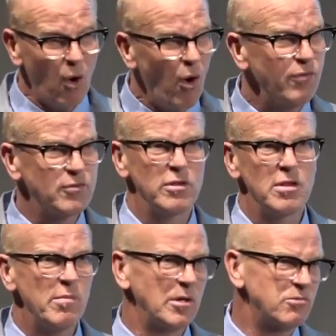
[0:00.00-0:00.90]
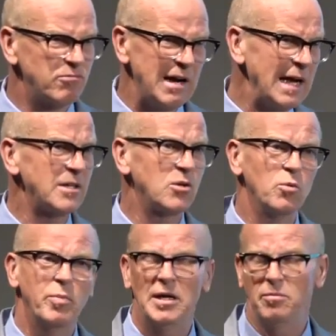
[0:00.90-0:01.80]
Often the most
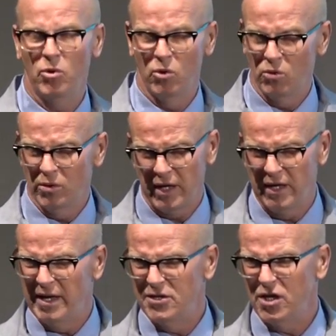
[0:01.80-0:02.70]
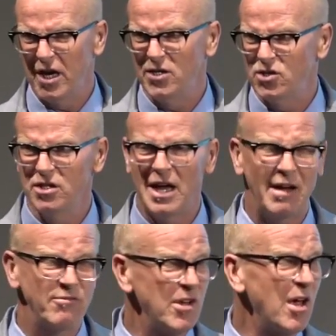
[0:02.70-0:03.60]
radical people in education
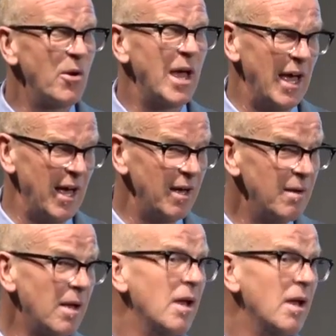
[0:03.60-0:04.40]
have no hair